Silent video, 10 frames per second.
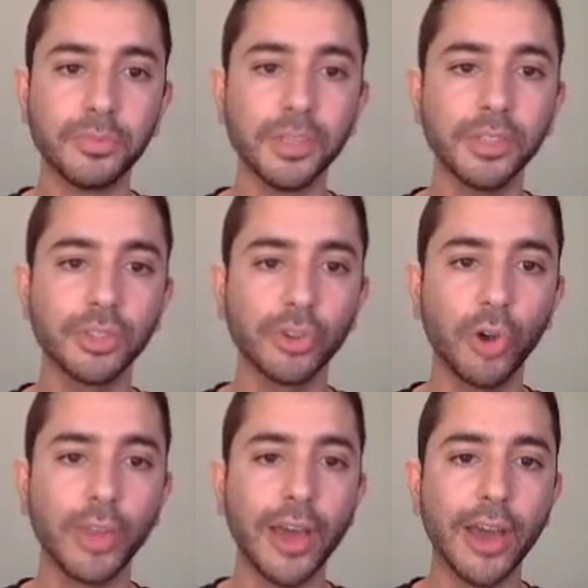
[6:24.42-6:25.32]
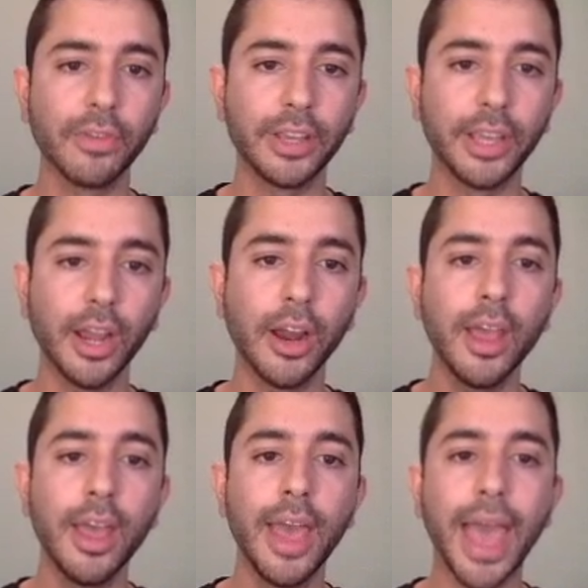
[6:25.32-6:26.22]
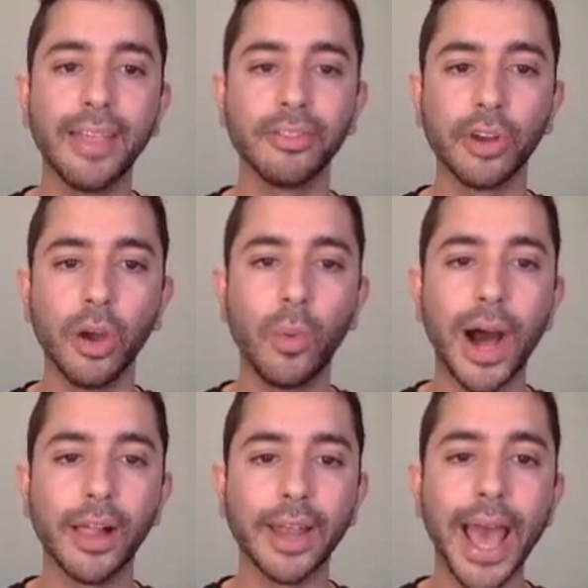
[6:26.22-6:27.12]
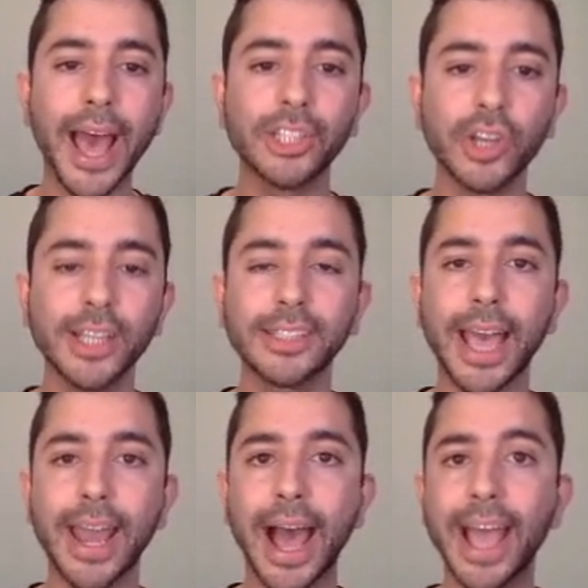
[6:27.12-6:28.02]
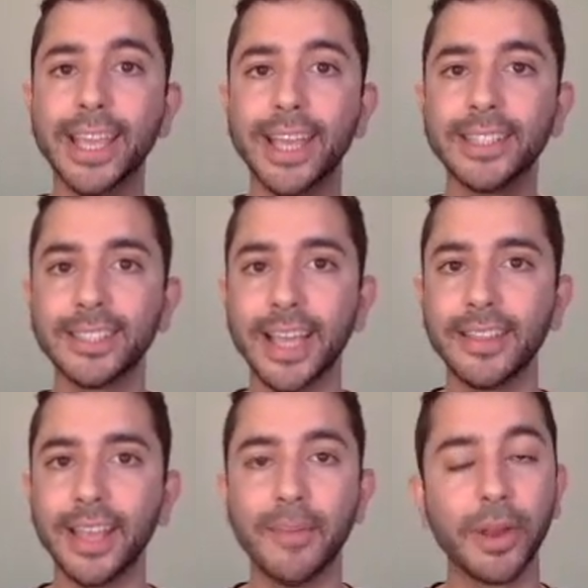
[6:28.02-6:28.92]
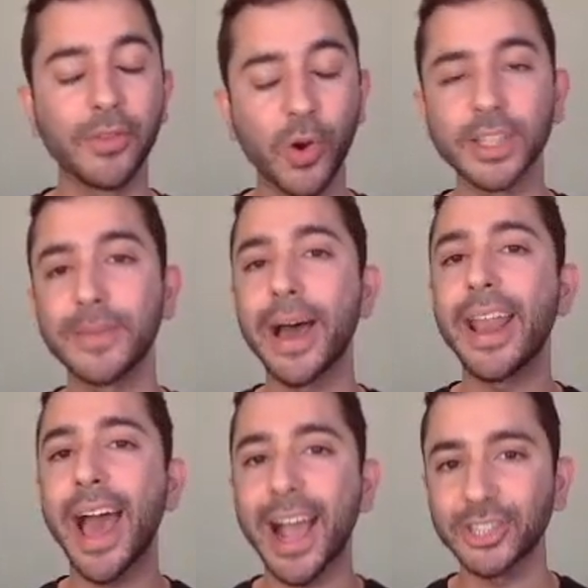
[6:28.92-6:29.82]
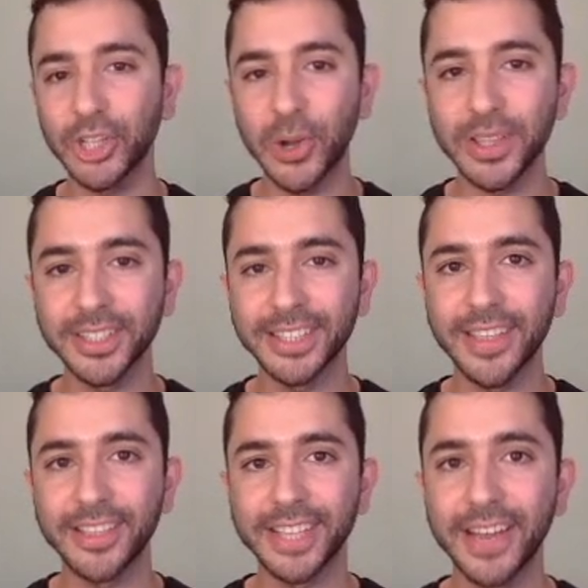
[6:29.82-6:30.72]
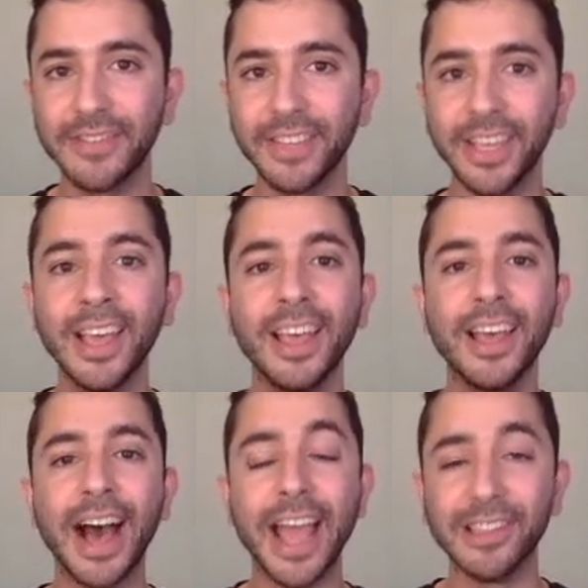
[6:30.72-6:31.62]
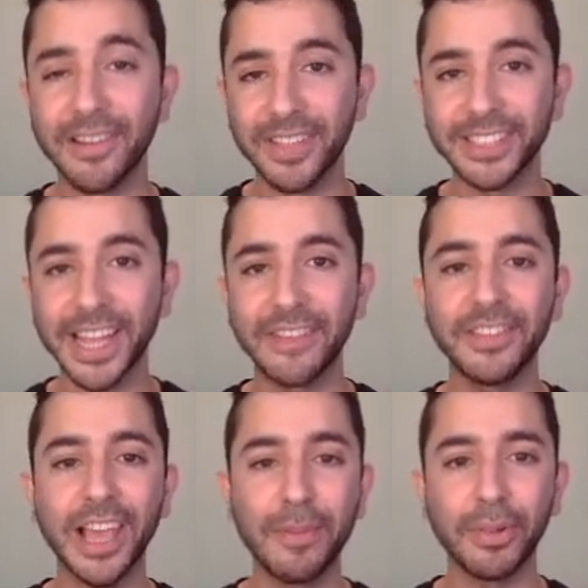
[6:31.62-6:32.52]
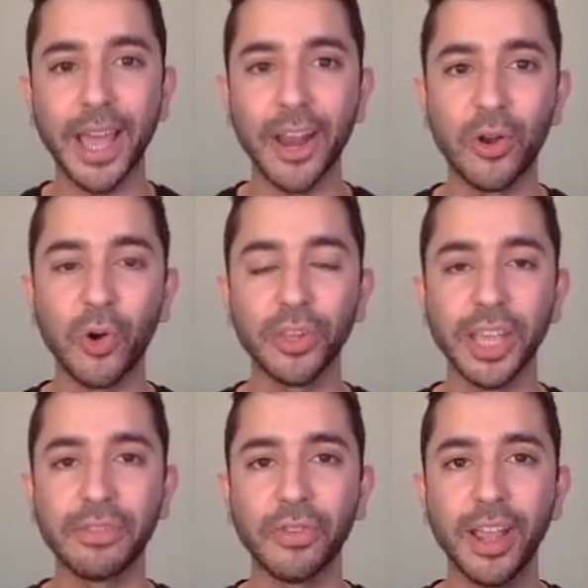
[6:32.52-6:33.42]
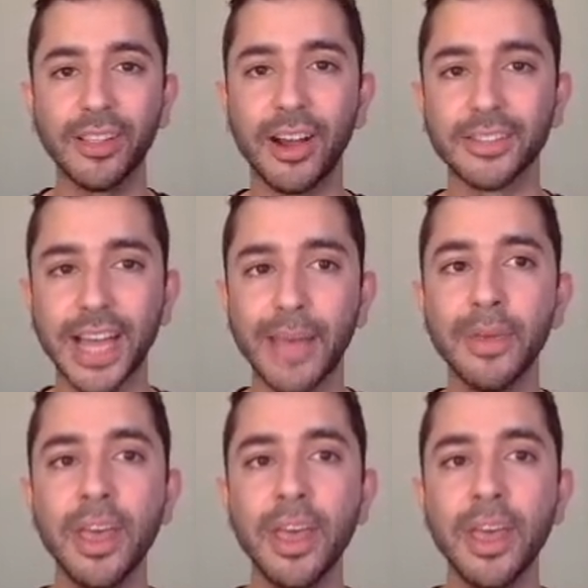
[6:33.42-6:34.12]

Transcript: scroll down over here, enter a wallet address, and I can send it. But of course, I'm not actually going to send this NFT. I love this NFT. I plan on holding it for a long time.